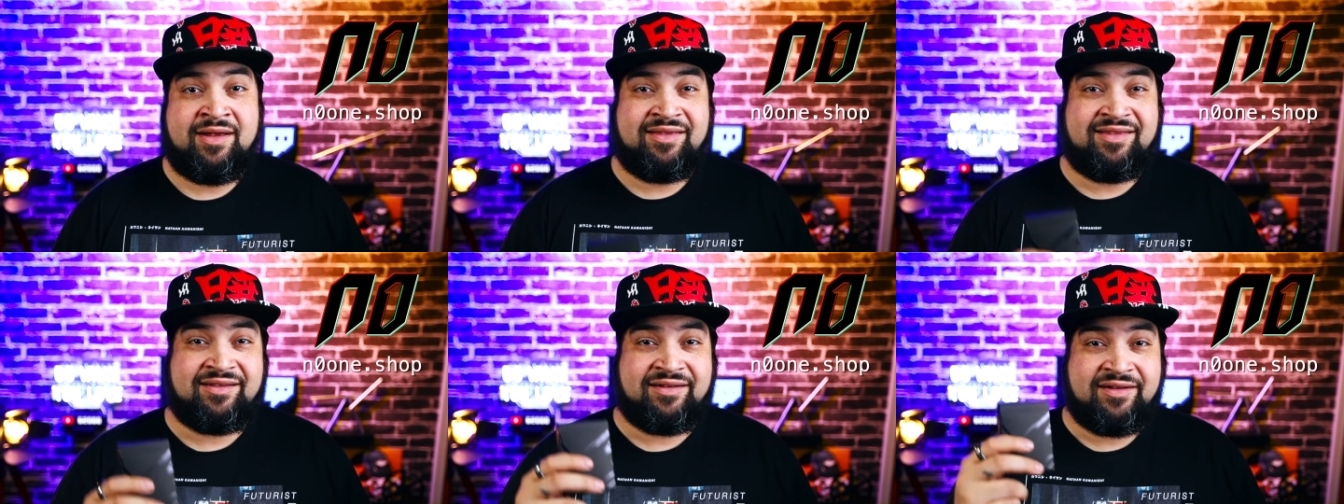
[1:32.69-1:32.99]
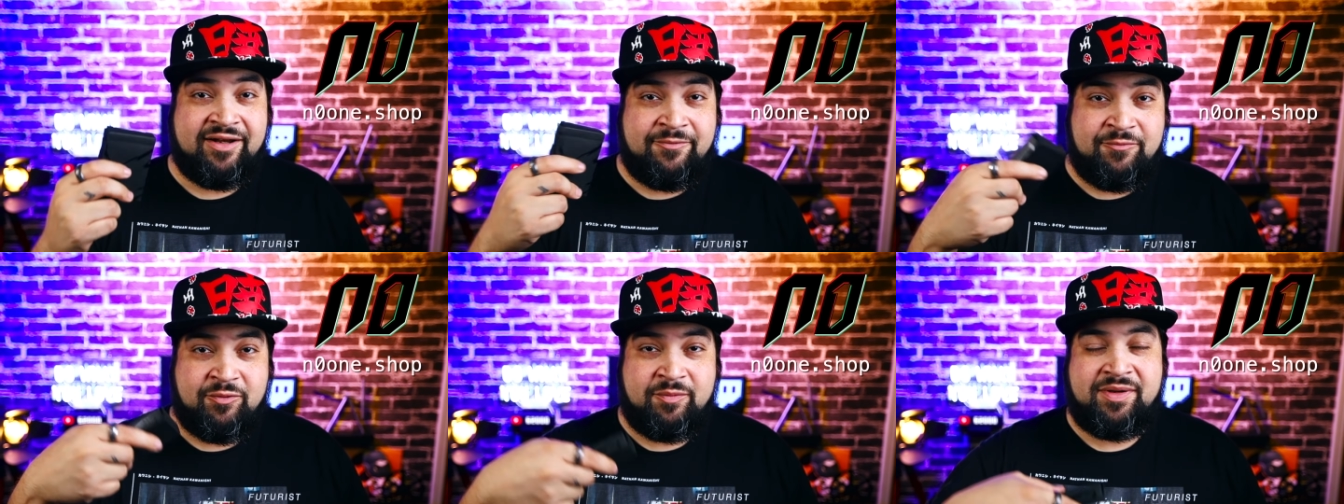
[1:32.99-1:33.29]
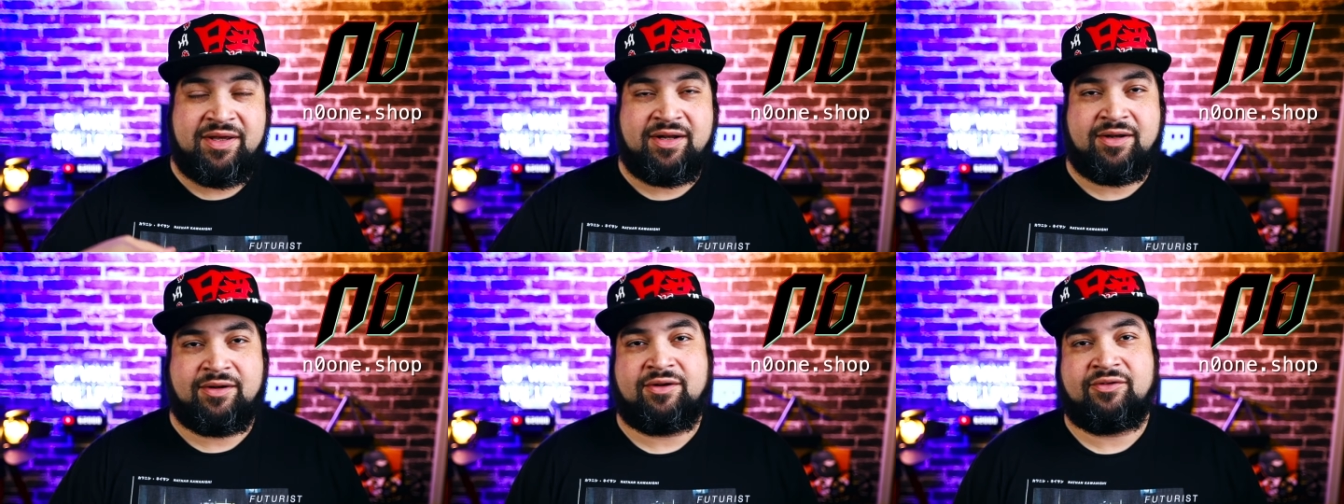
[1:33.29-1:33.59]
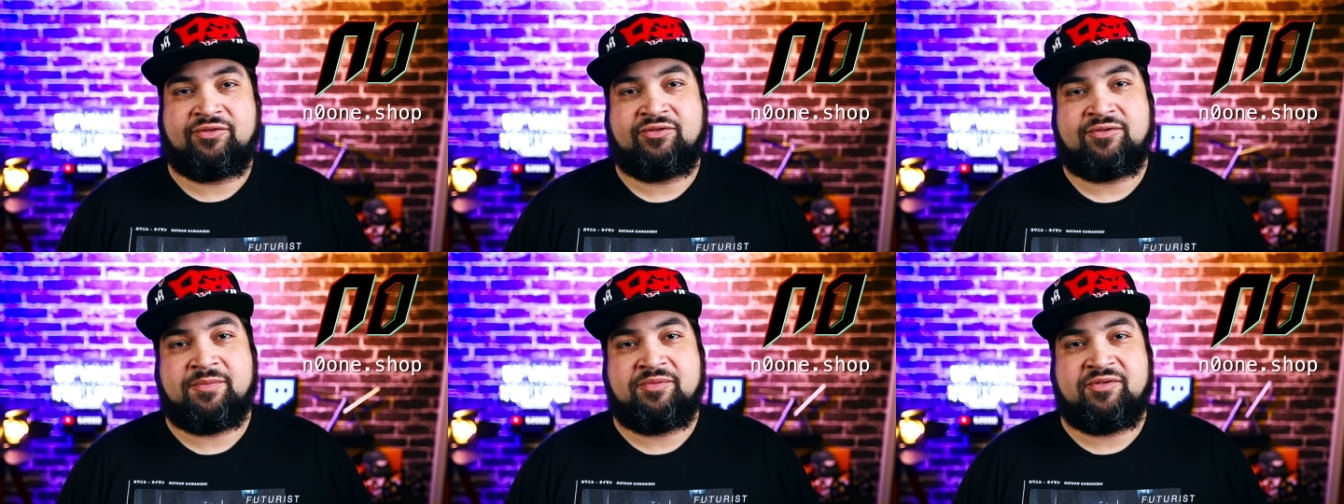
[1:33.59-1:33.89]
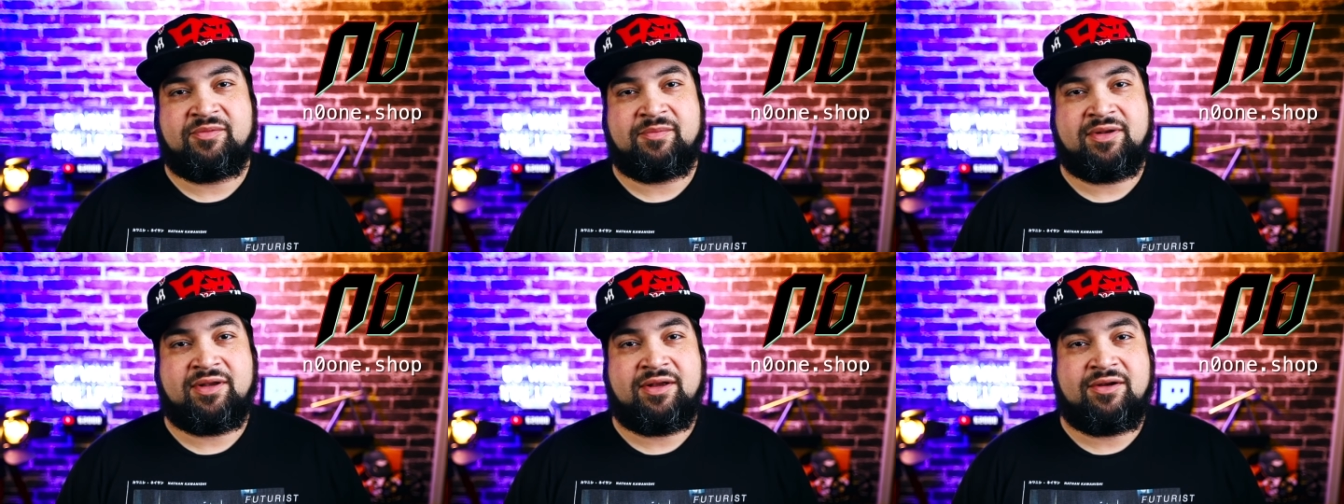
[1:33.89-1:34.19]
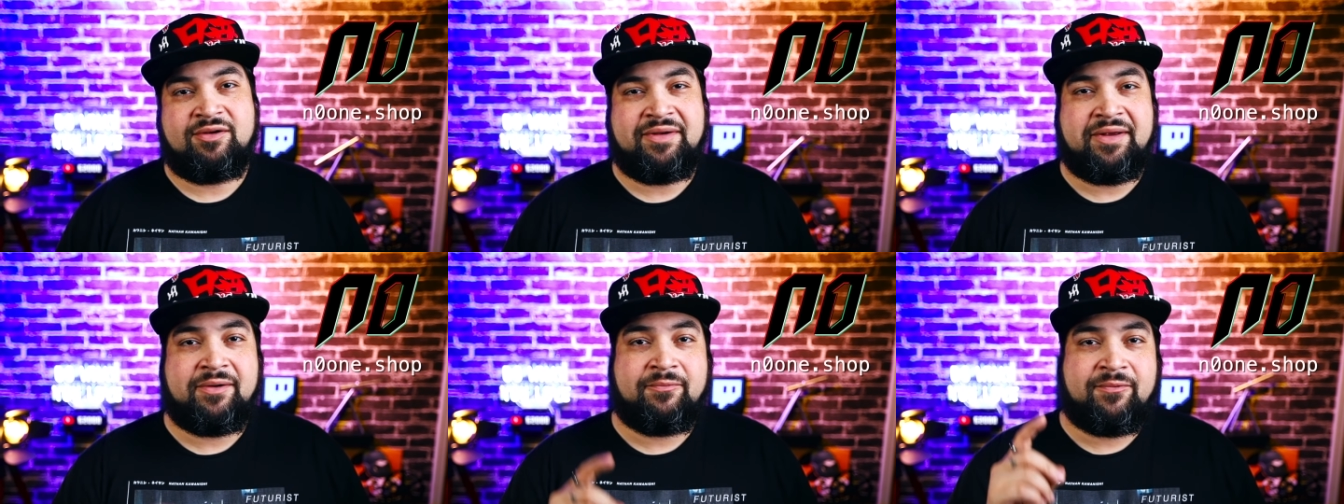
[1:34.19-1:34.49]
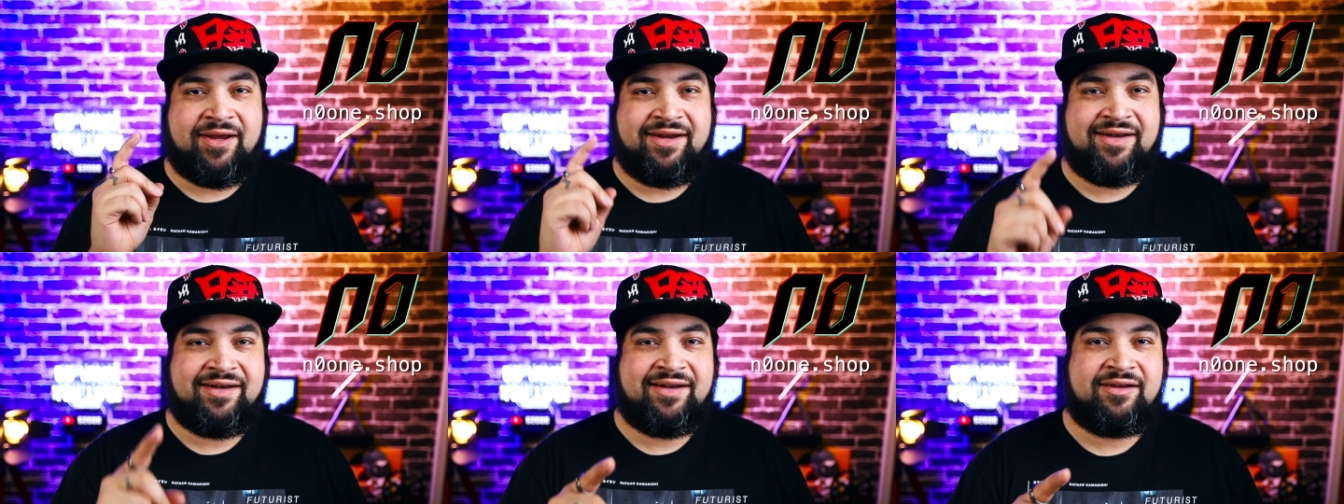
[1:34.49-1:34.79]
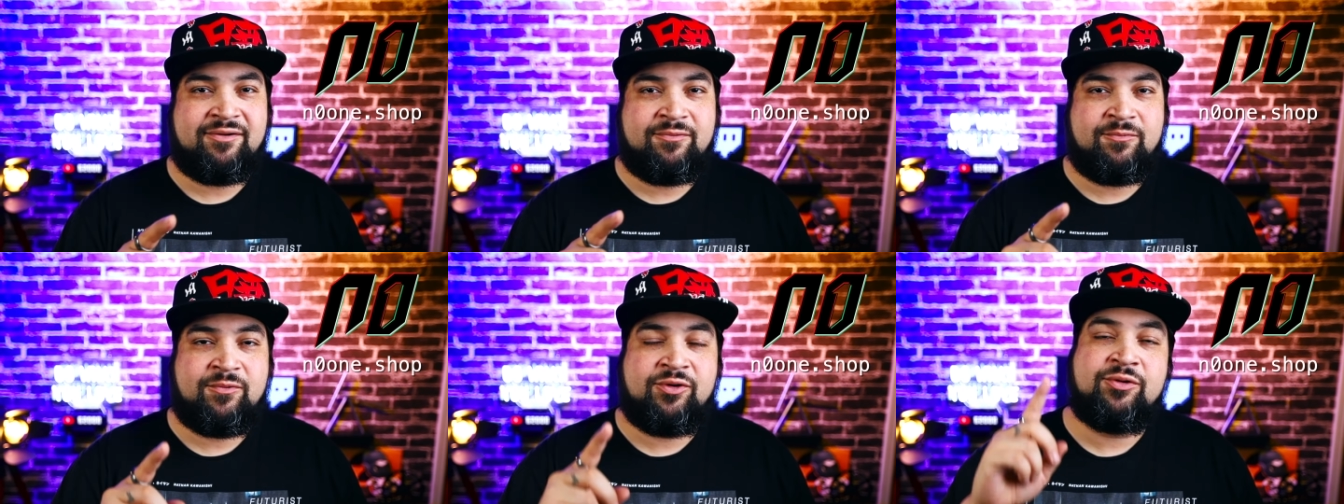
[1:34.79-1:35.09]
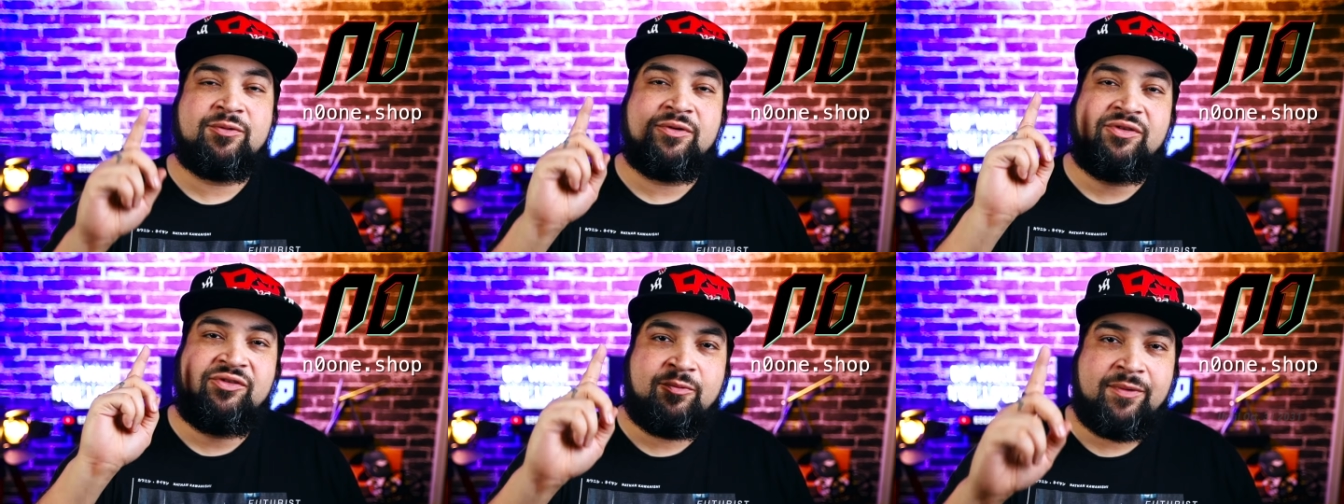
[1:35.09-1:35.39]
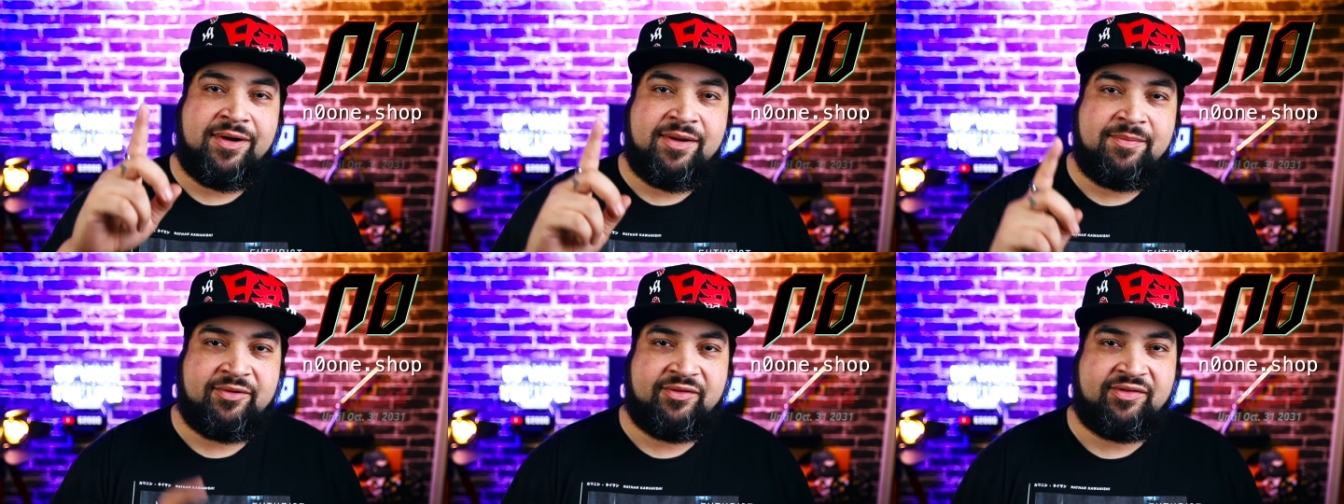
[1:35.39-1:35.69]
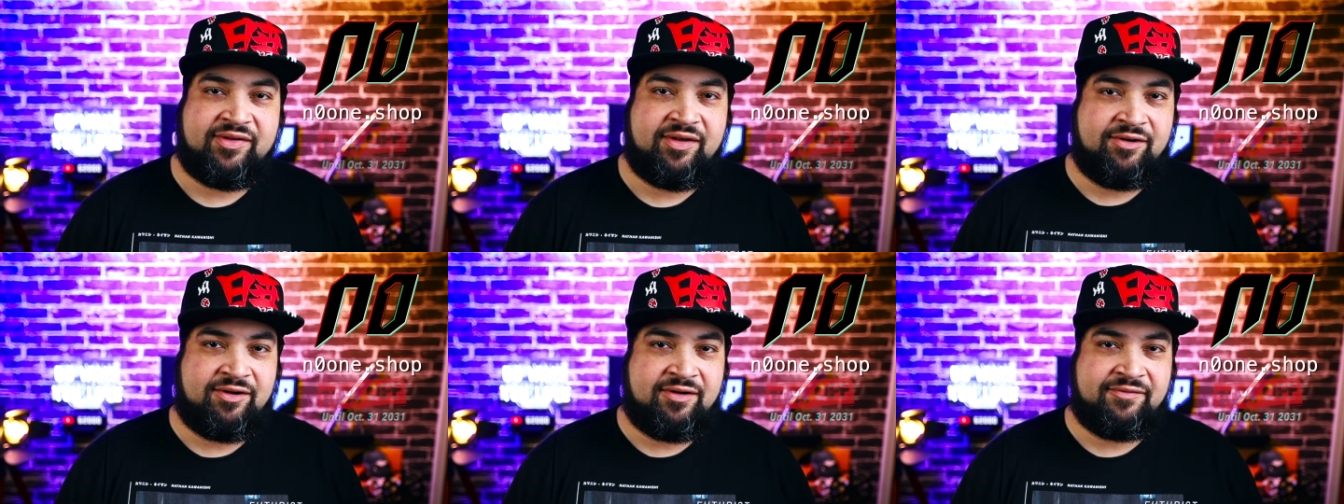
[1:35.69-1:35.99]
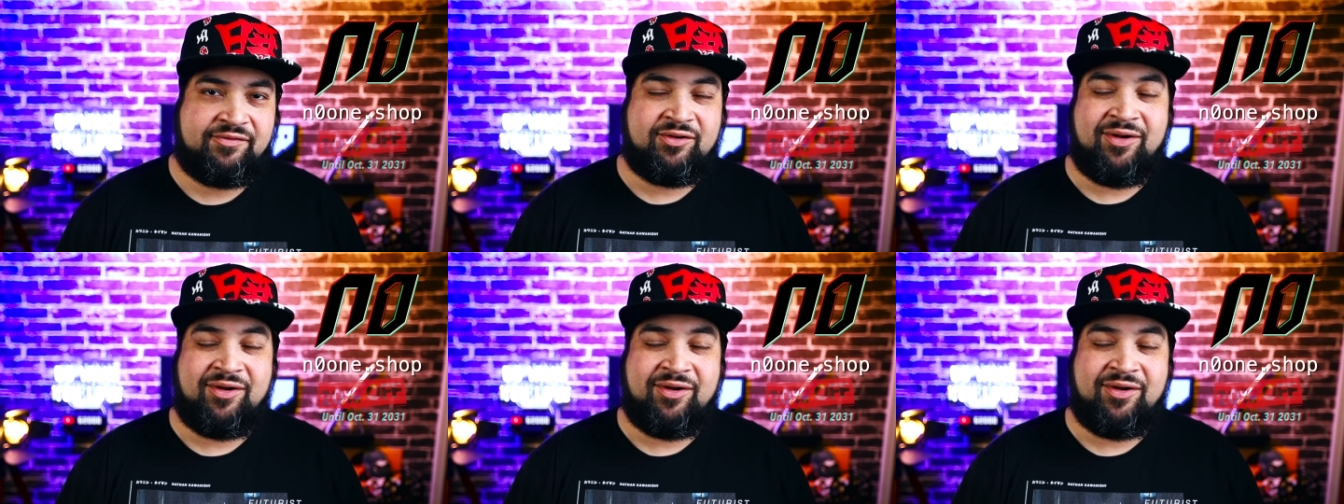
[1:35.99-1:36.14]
The link will be in the description below. And right now, we're doing 20% off.